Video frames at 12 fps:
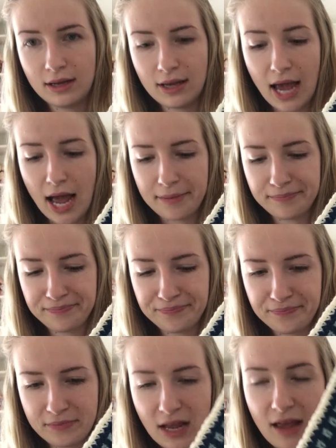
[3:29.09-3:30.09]
Yeah.
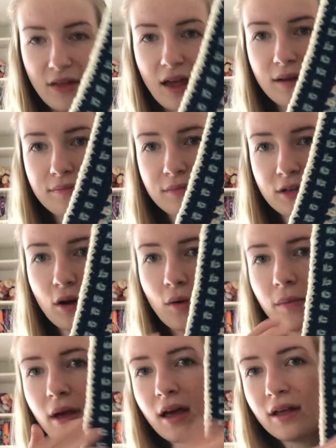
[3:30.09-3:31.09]
And then,
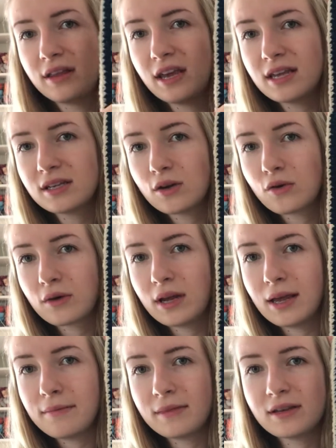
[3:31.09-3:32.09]
so these
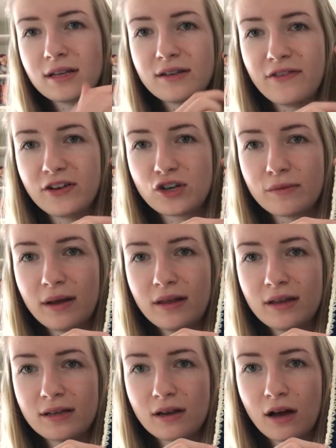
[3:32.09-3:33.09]
cream, this is
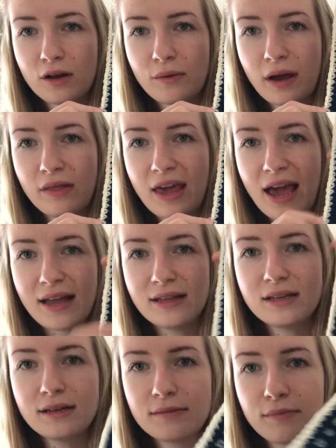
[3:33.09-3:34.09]
Fisherman, this colorway on the
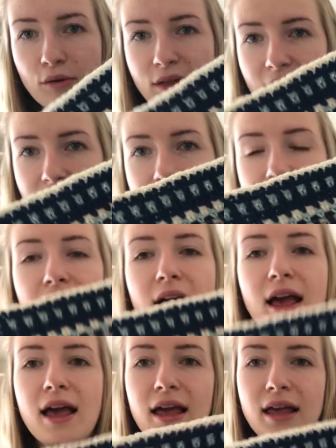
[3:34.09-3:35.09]
ends, both ends,
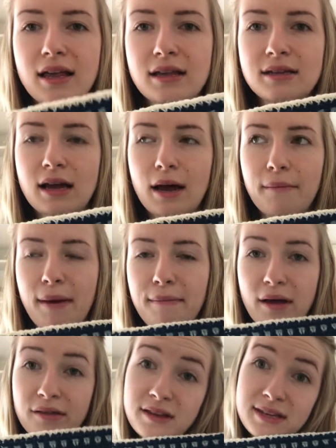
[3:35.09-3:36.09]
is my
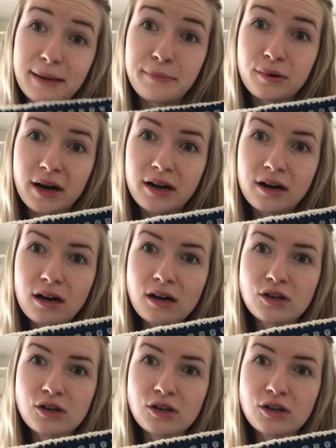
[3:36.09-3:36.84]
month separator.